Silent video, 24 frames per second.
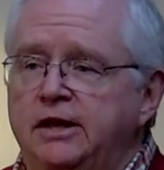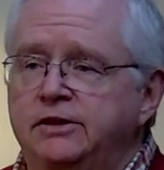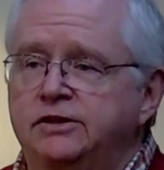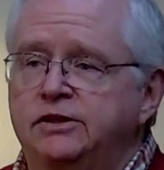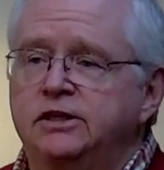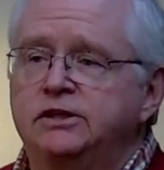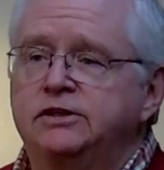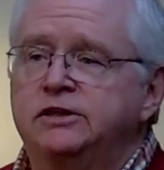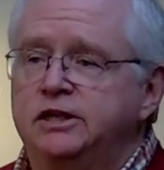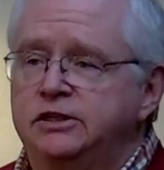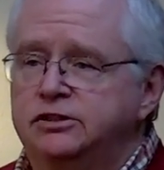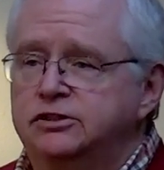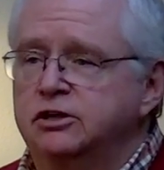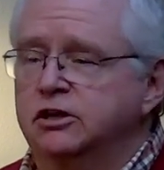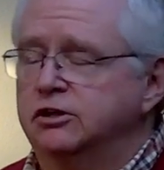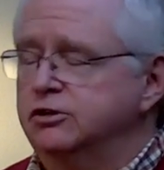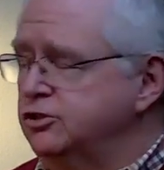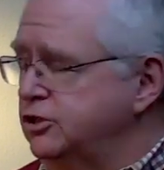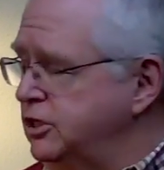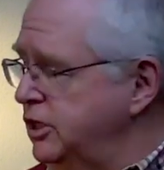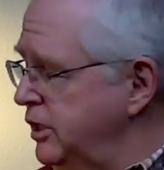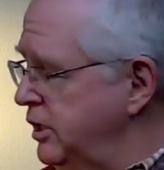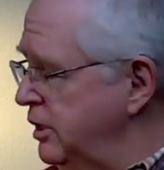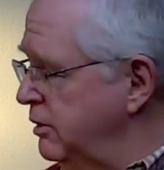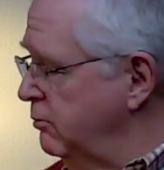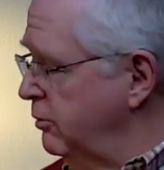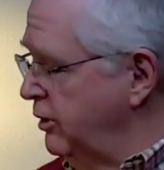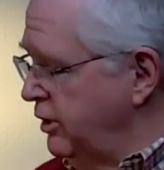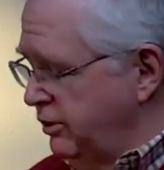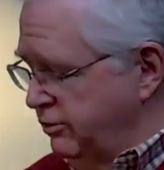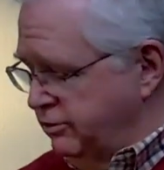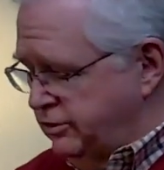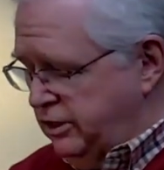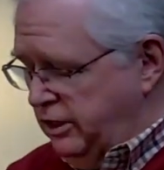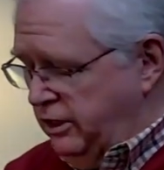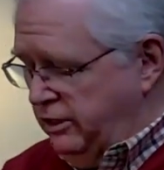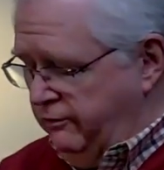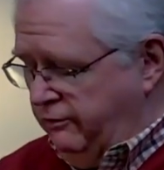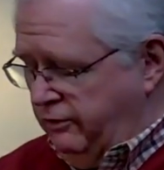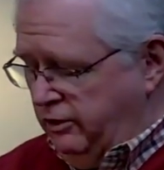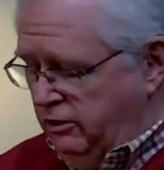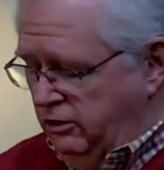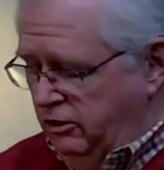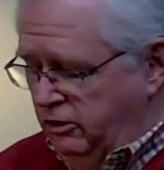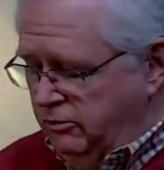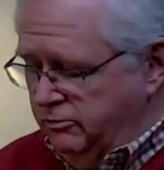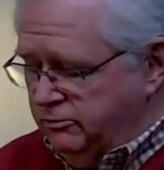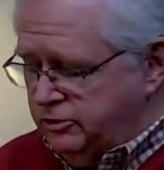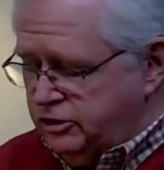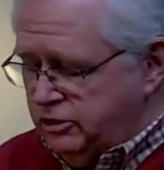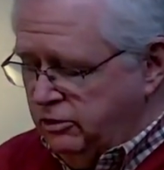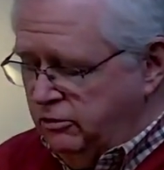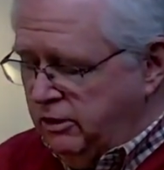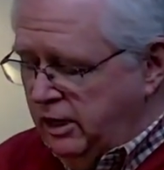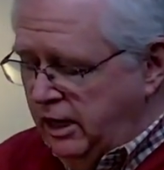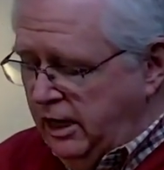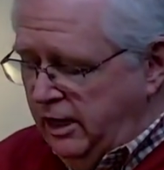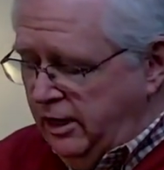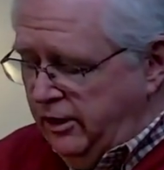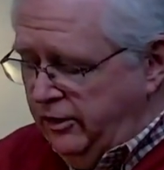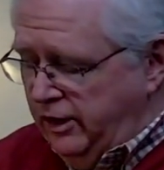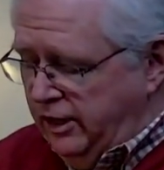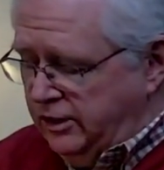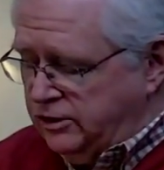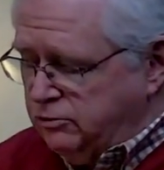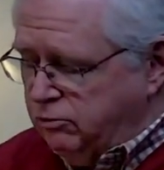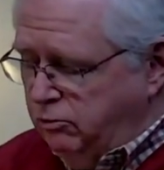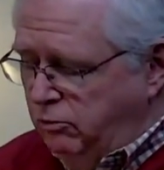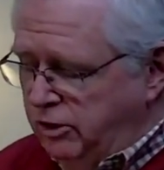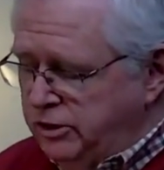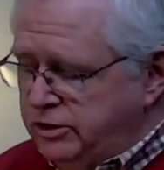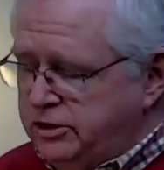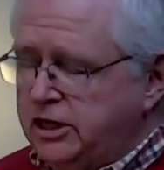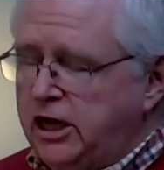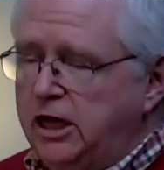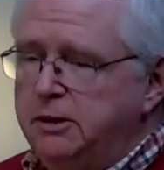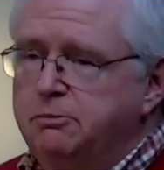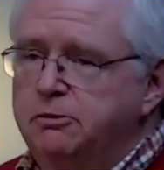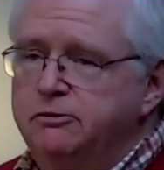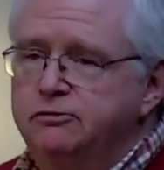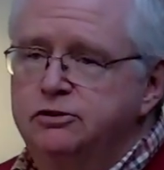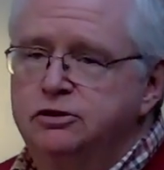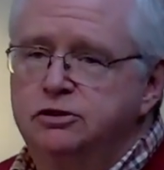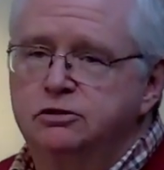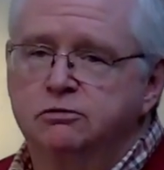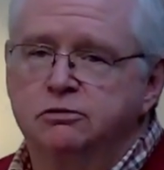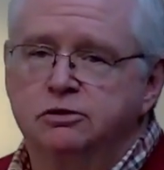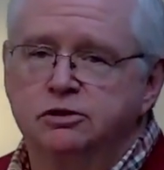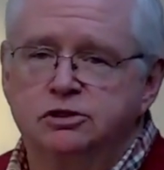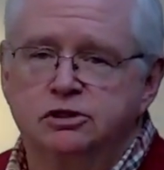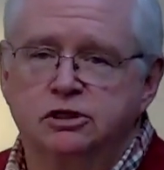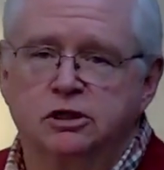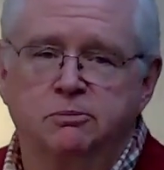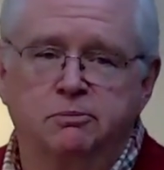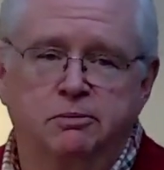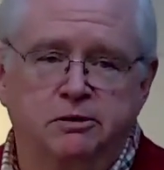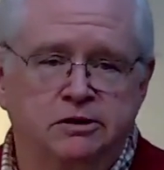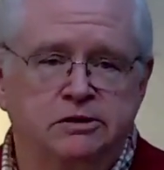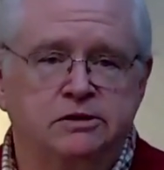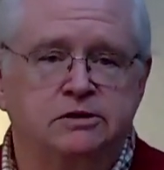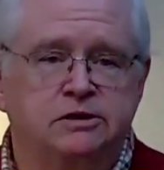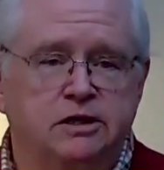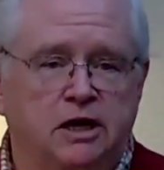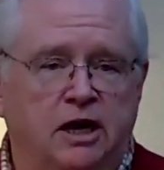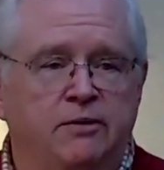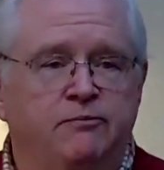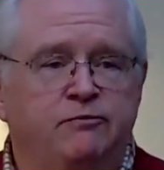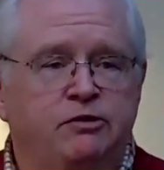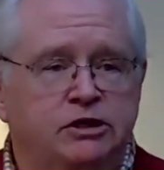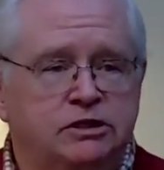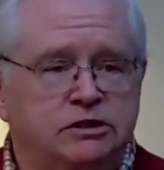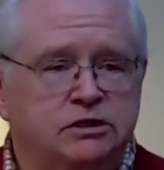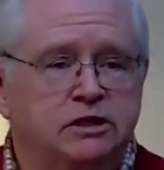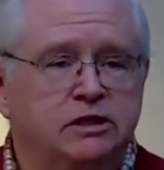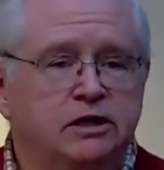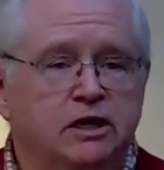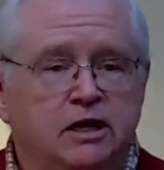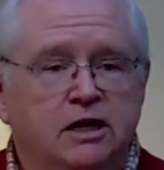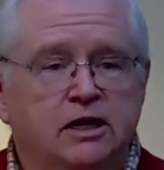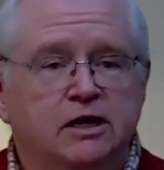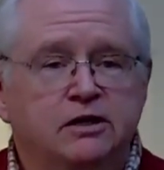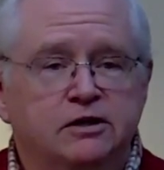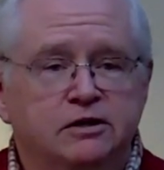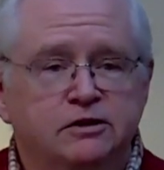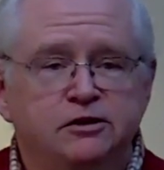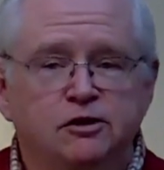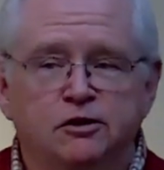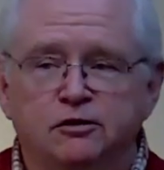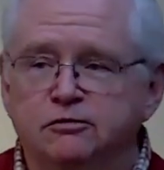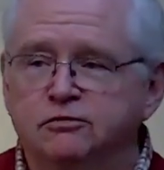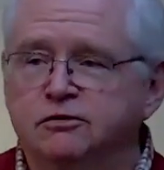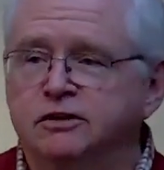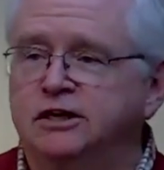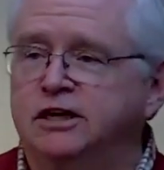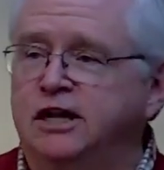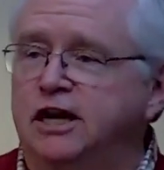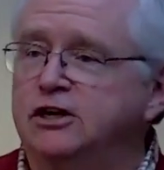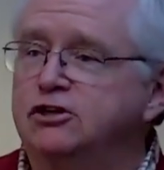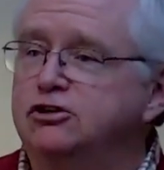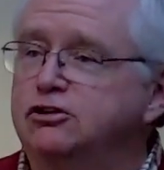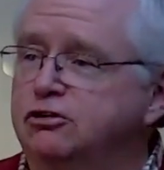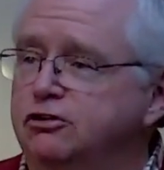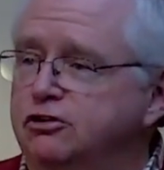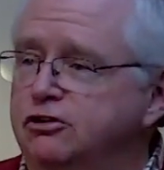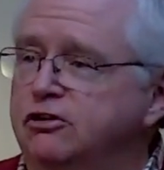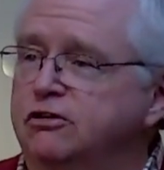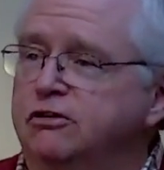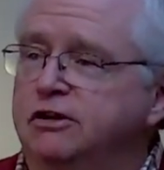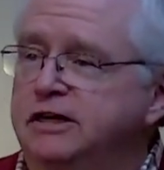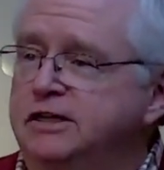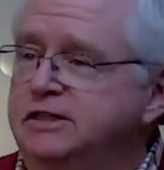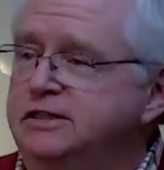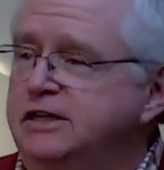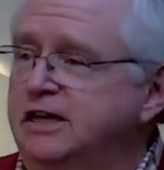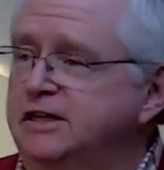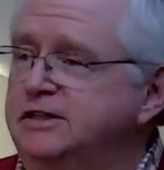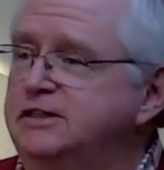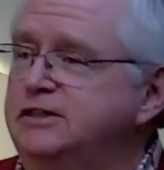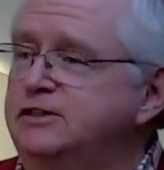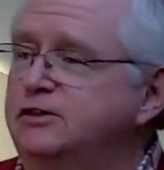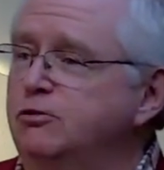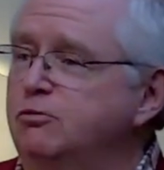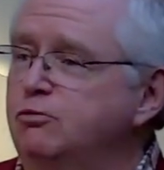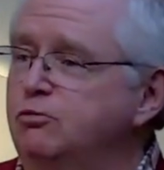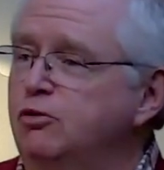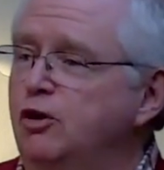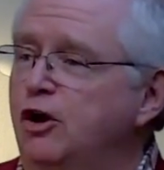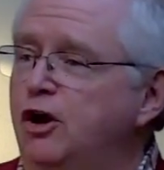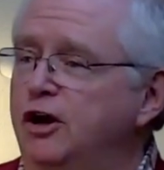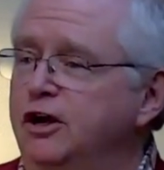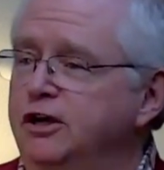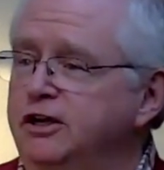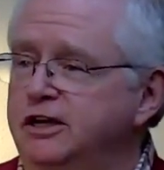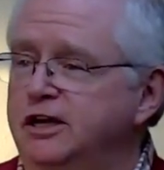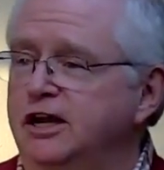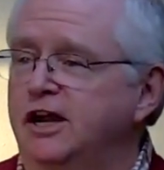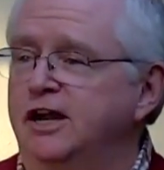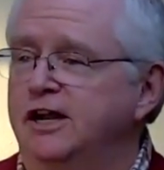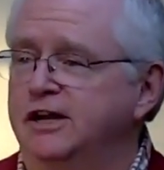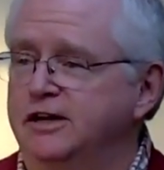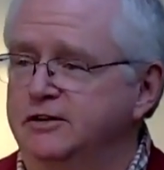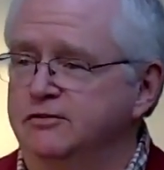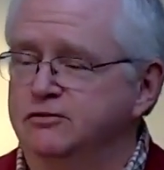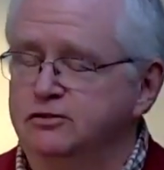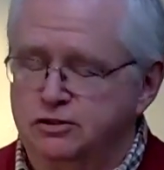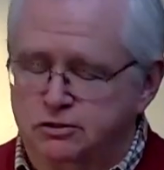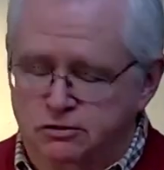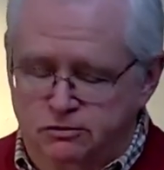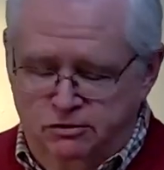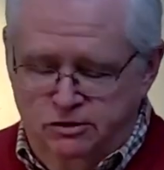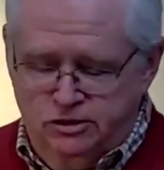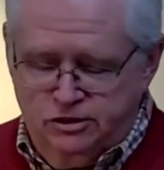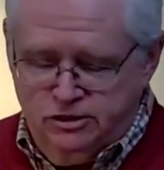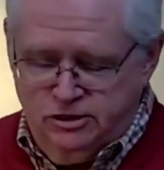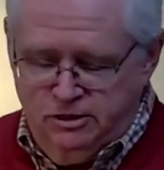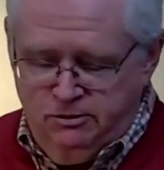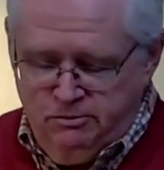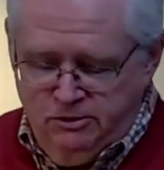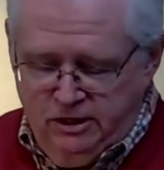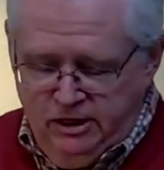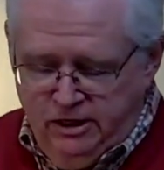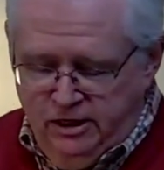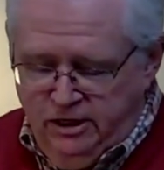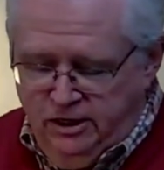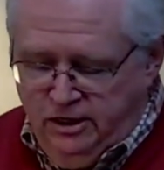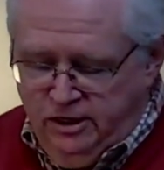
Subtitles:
And then they start cheating widows out of their homes. So that's one type of stewardship. It's obviously, you know, in case you're curious, that's the wrong kind of stewardship.